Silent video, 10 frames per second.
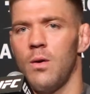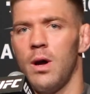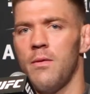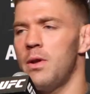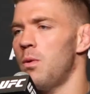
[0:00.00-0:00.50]

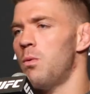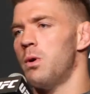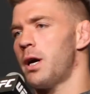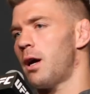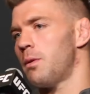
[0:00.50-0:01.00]
everything will
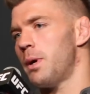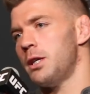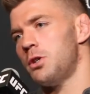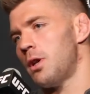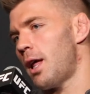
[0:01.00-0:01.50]
work out the way
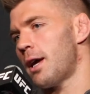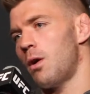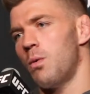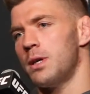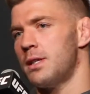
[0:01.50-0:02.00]
it should, like it
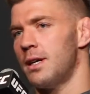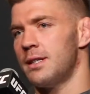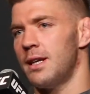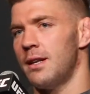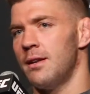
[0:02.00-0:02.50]
always
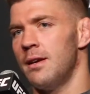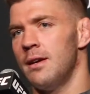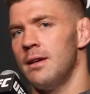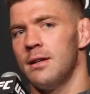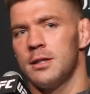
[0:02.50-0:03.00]
does. And
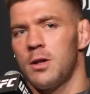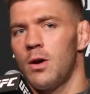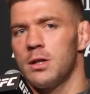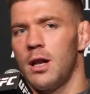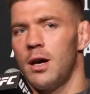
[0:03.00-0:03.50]
the
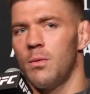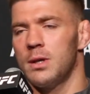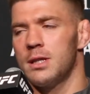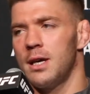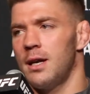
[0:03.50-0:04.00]
stars aligned
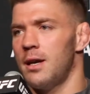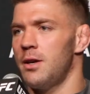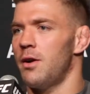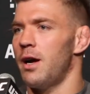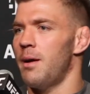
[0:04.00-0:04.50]
once again, and
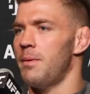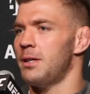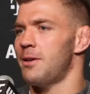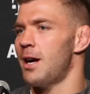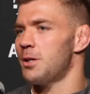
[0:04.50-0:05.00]
here I am,
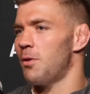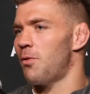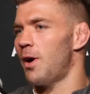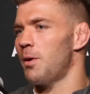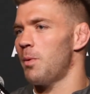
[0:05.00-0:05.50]
international
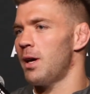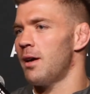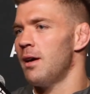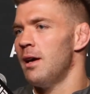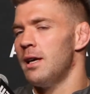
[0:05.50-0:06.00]
fight week.
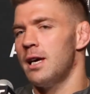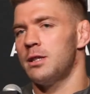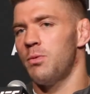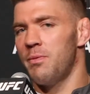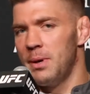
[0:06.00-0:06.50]

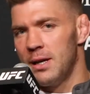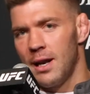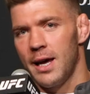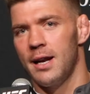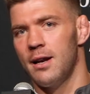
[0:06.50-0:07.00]
Yes, we've been
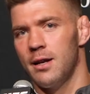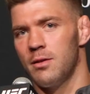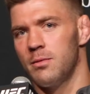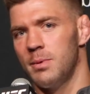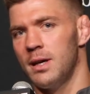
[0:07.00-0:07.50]
delayed a
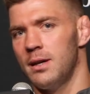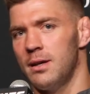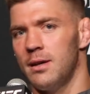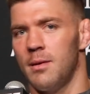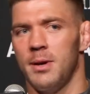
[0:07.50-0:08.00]
little, but
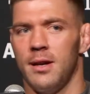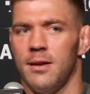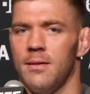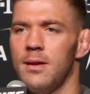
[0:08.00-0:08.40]
I mean,